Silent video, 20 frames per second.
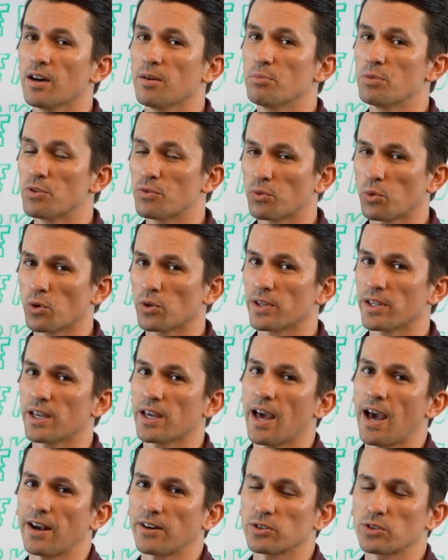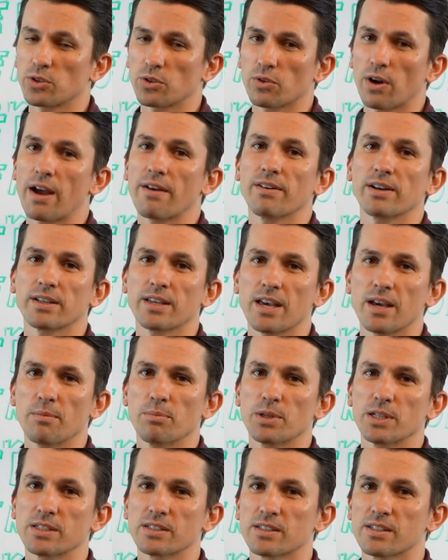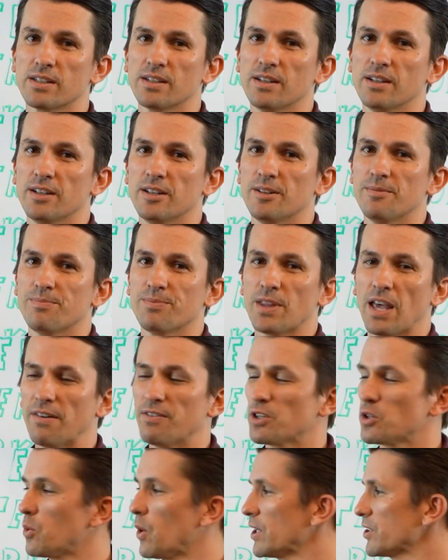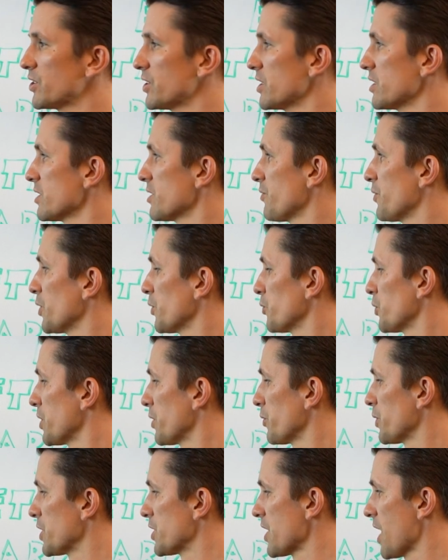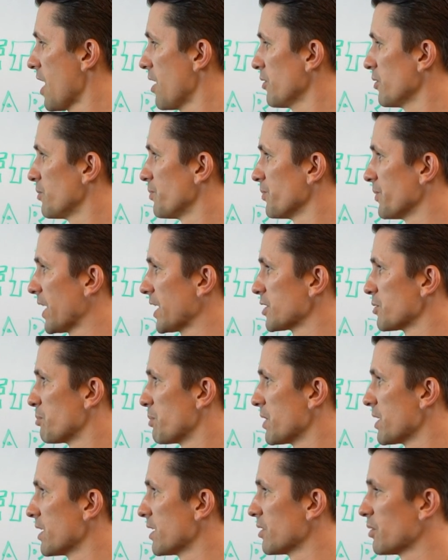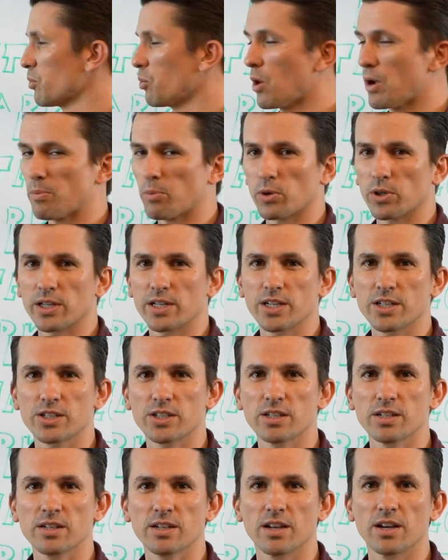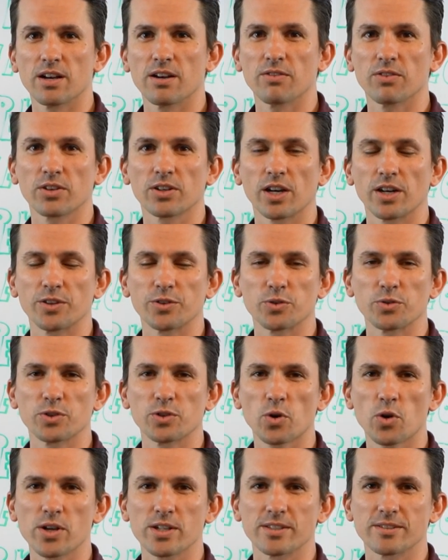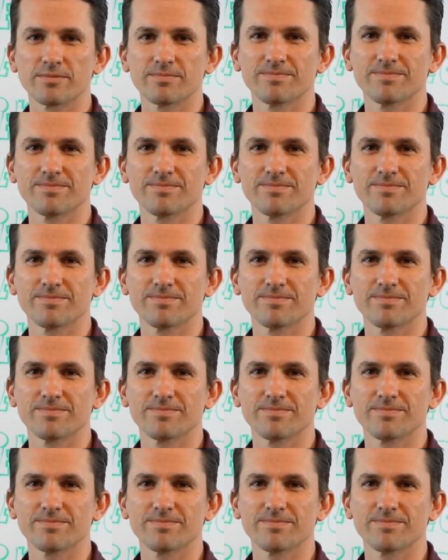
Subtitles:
before they actually arrive on campus. Have any questions, feel free to reach out. That's been Whiteboard edition of Cutting Through the Noise.